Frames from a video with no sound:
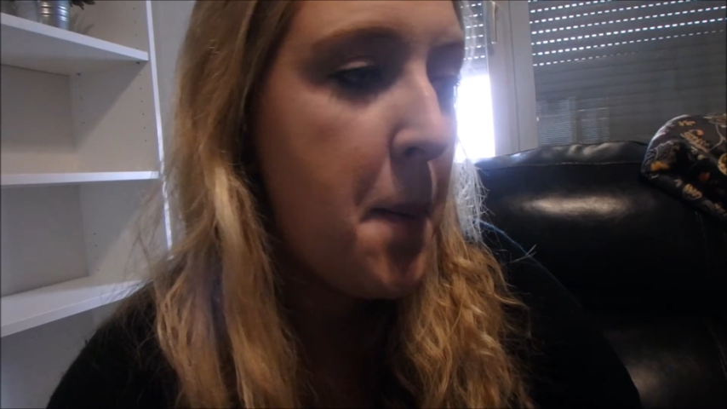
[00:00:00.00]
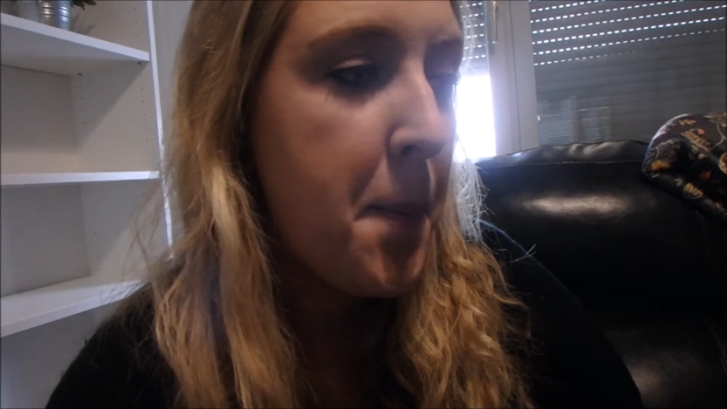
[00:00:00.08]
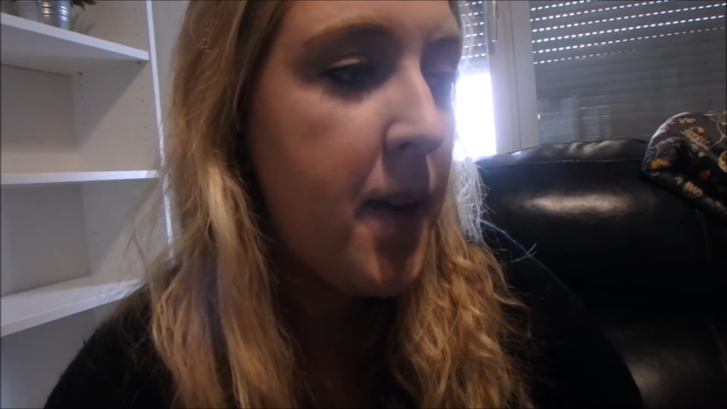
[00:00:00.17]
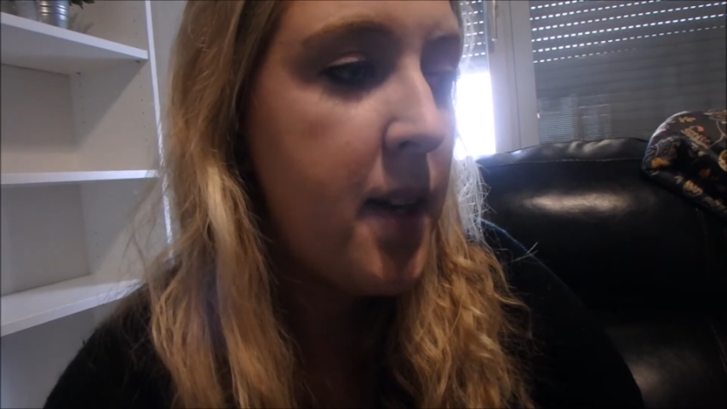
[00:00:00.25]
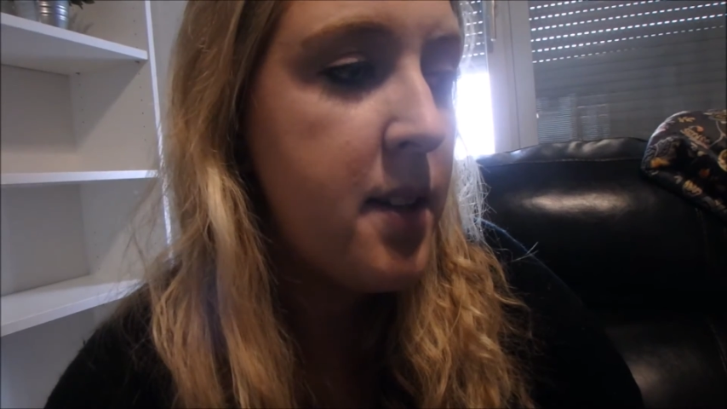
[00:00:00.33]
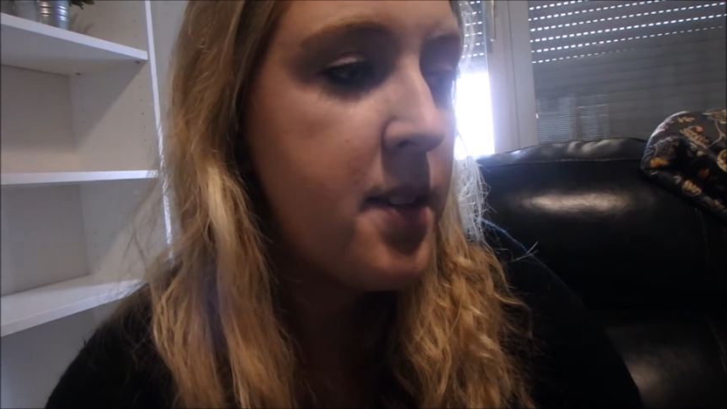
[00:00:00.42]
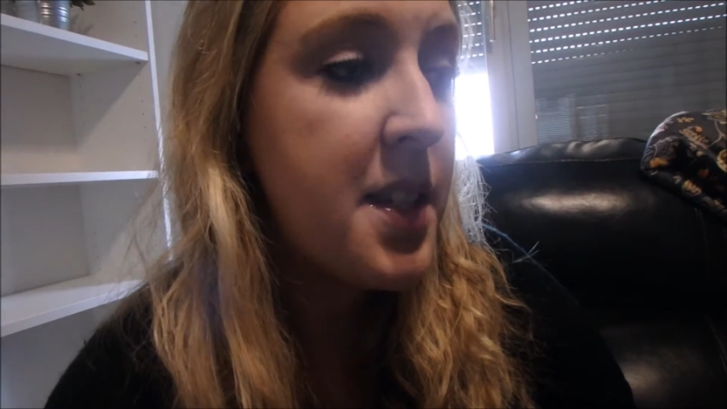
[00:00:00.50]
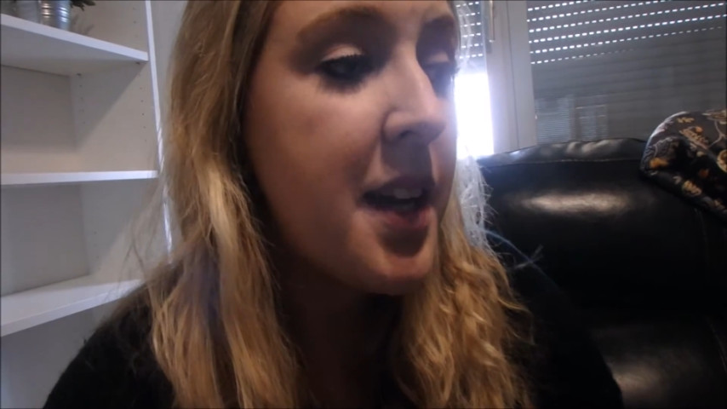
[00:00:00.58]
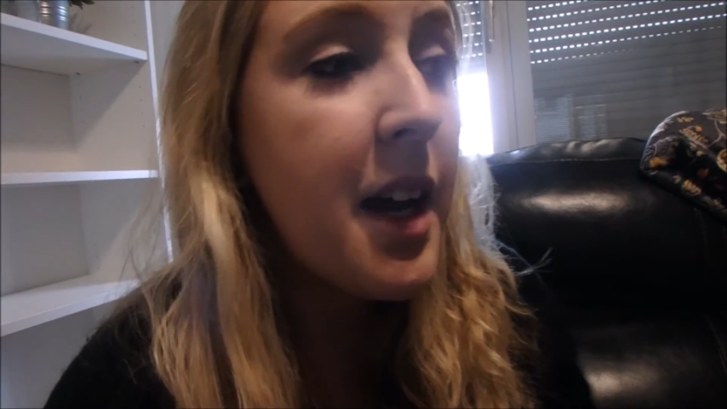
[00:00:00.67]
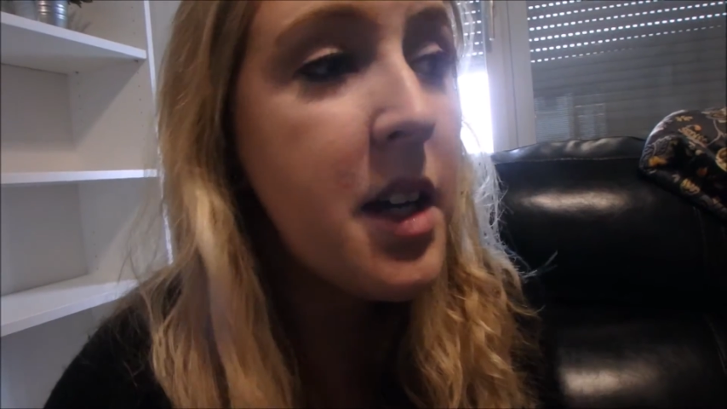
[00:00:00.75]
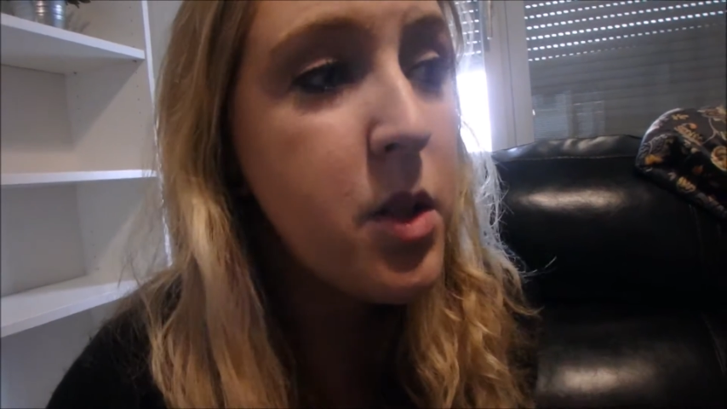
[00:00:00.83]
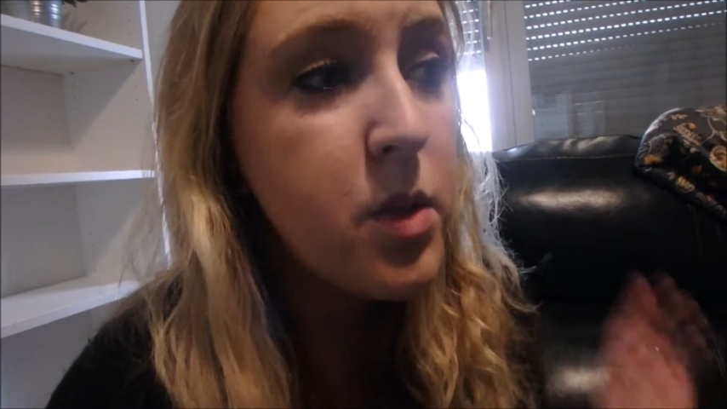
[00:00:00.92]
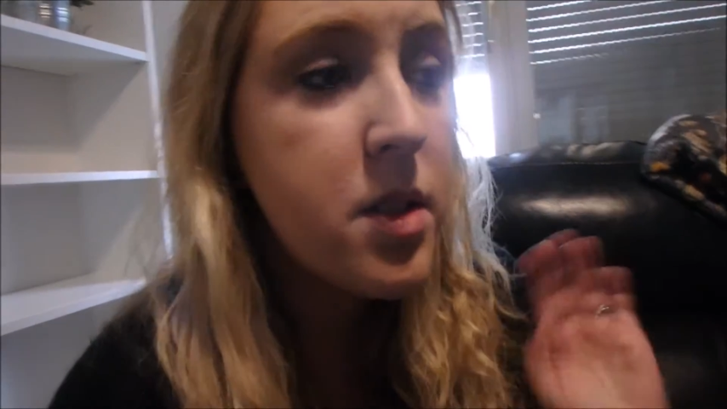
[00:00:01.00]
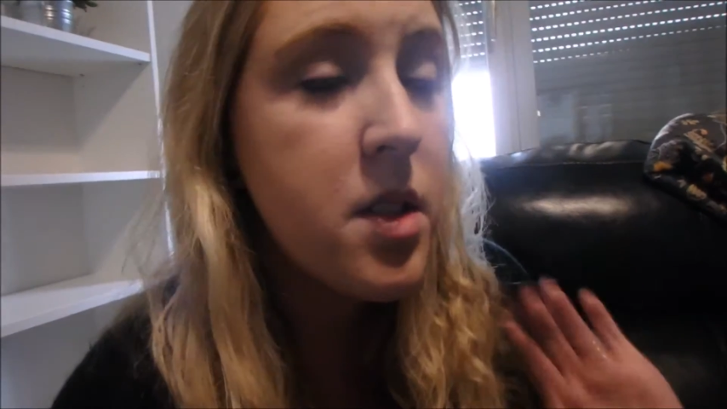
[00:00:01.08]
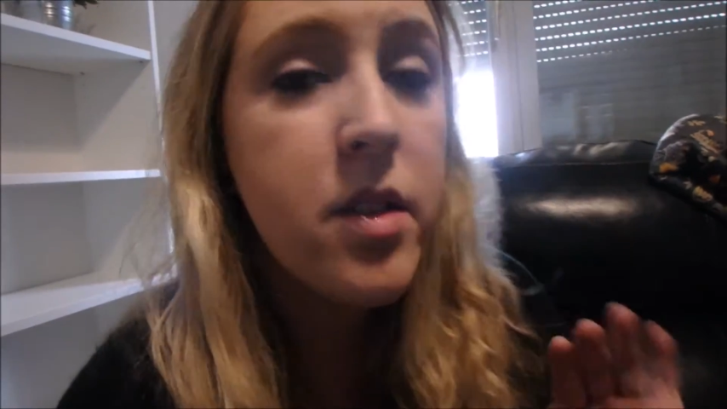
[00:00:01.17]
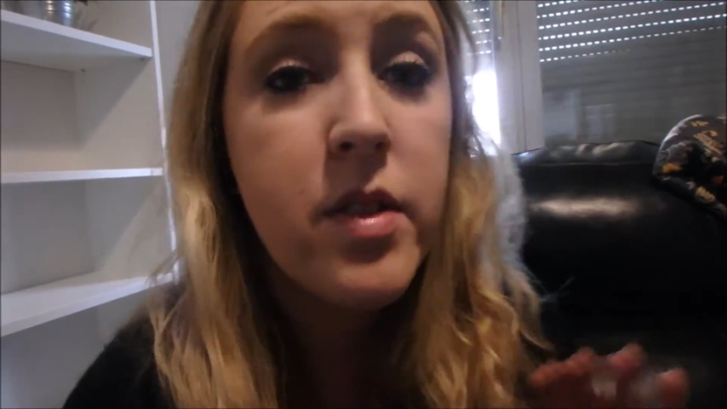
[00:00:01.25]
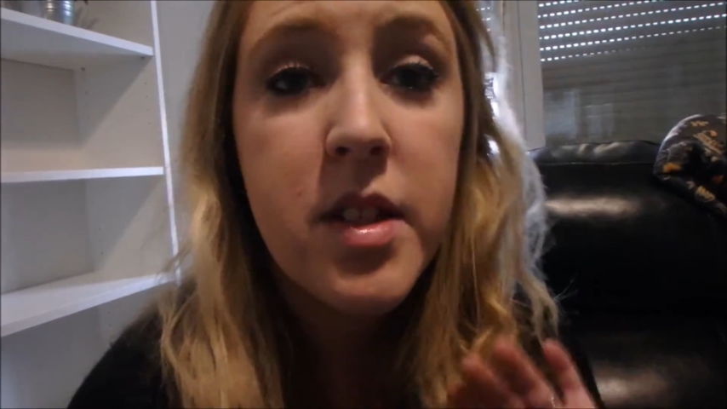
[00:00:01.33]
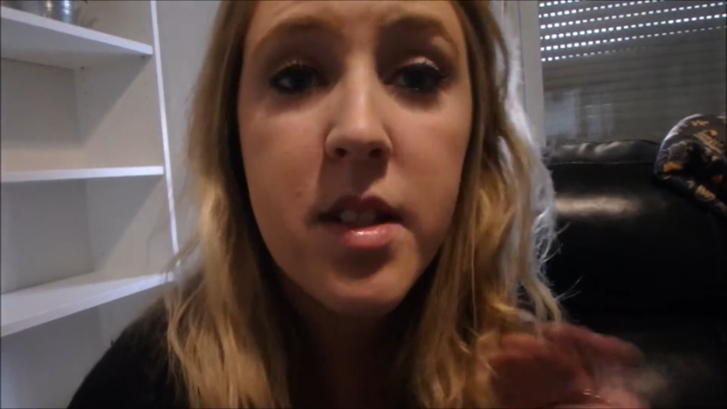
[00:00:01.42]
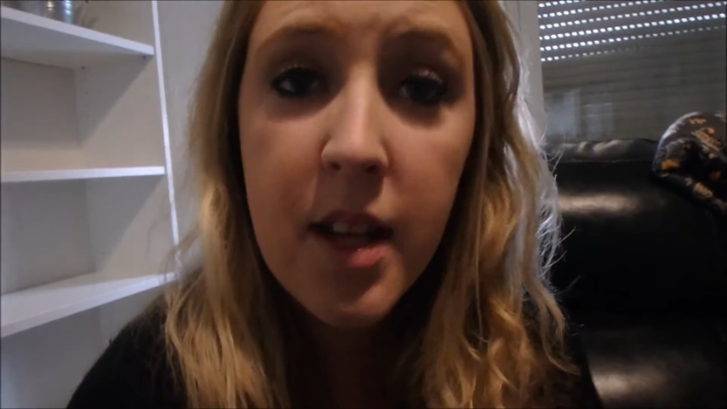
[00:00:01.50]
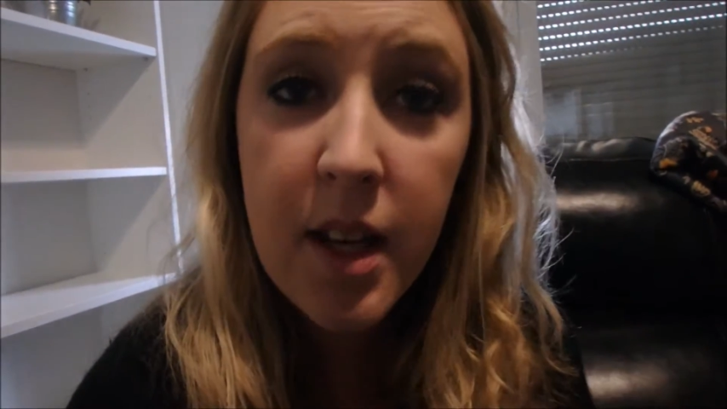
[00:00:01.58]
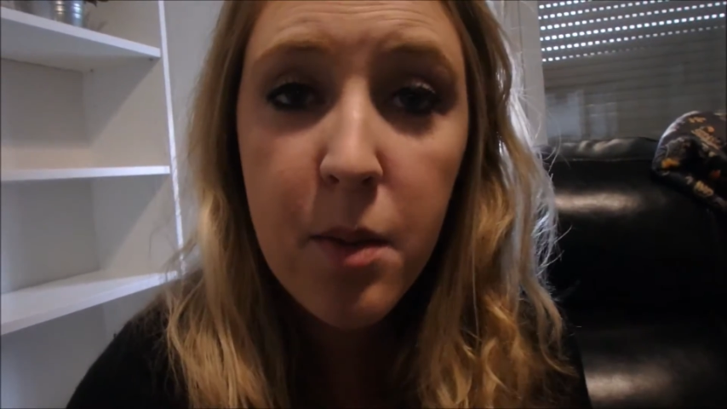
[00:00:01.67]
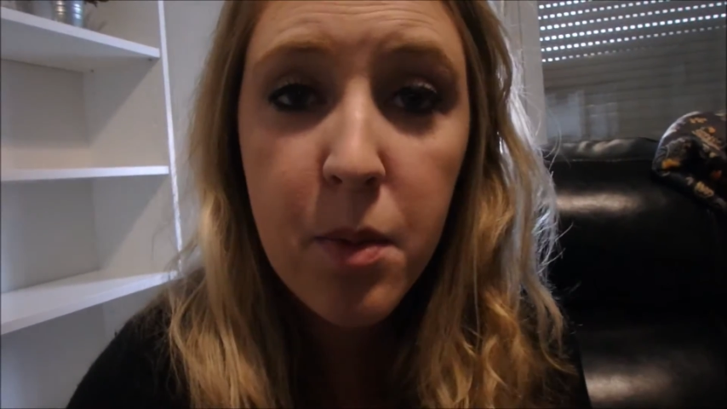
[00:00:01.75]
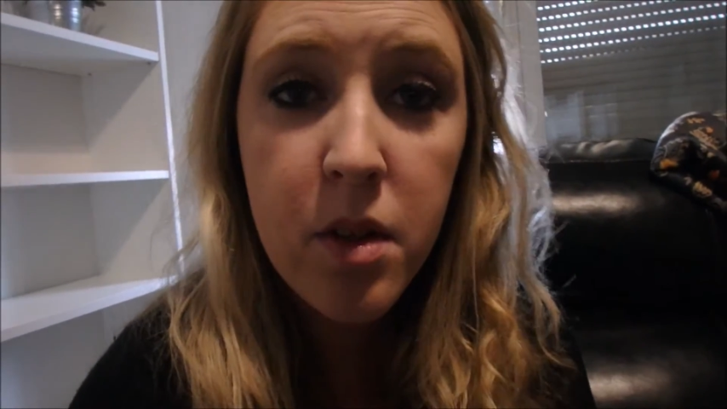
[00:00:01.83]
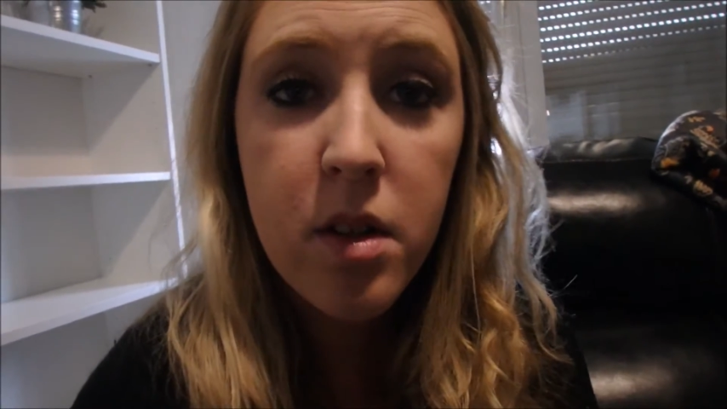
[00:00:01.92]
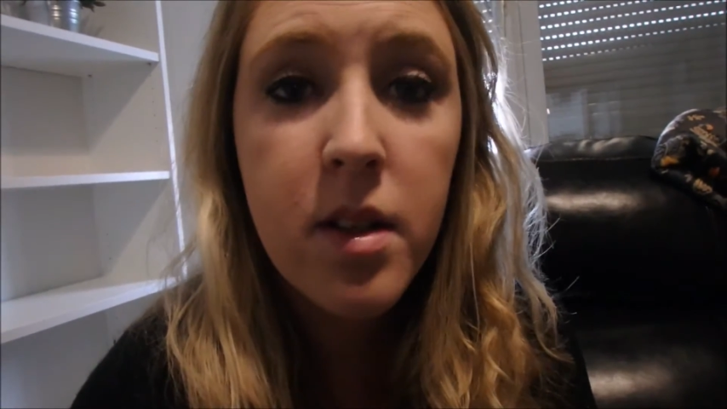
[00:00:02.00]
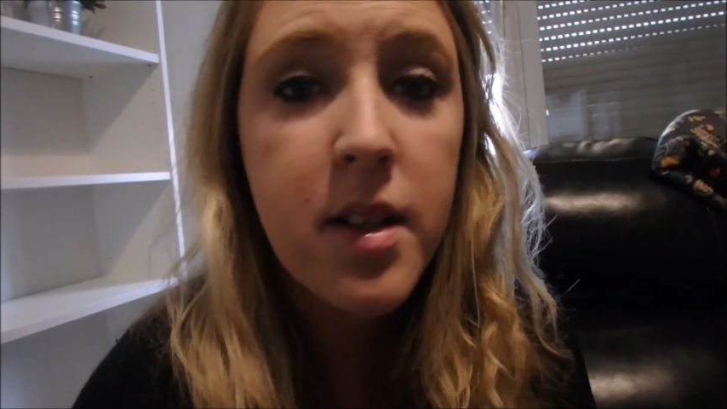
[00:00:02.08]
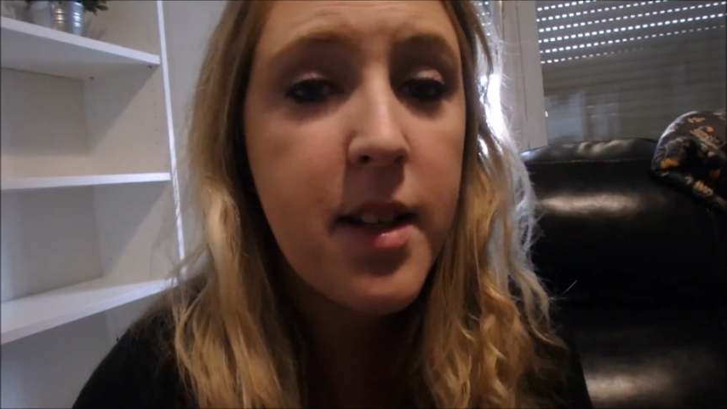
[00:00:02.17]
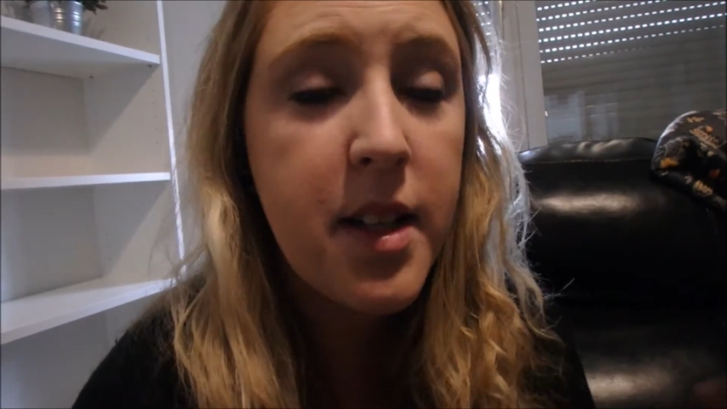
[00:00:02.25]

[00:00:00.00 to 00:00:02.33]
But the guy who's delivering the table,